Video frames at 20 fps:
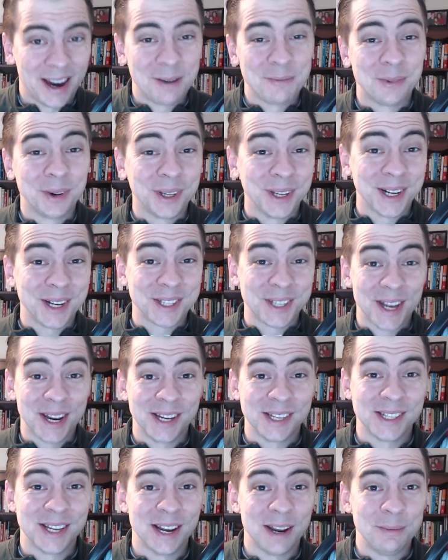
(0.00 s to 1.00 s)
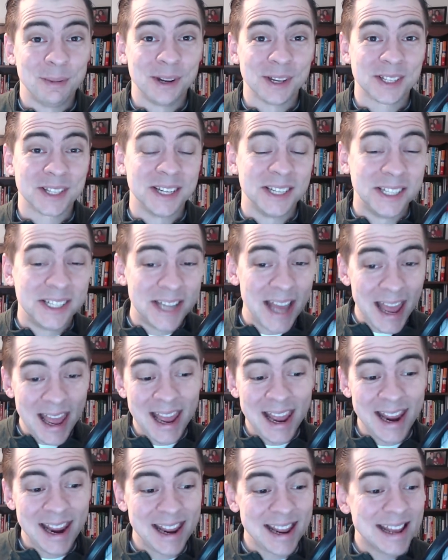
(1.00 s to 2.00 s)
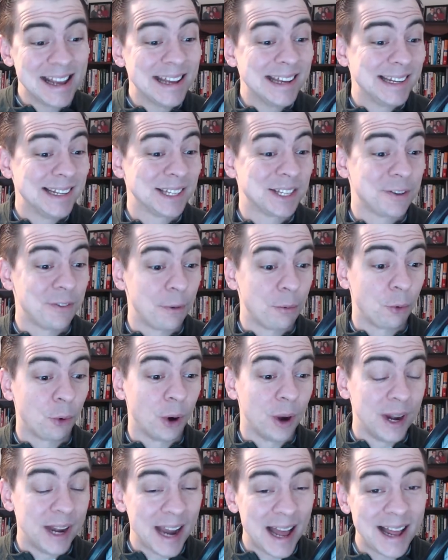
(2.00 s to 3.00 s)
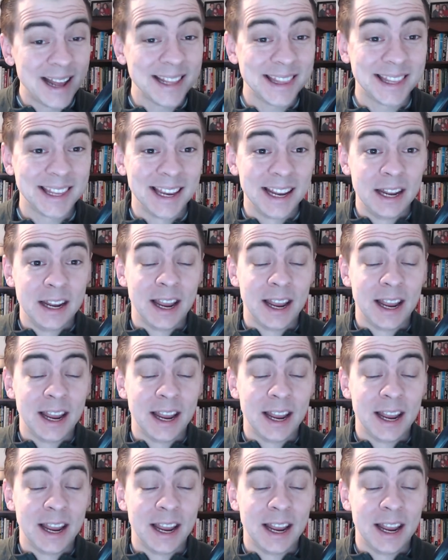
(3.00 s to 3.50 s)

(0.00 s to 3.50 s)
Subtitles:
I'm really excited today because today is February 9th,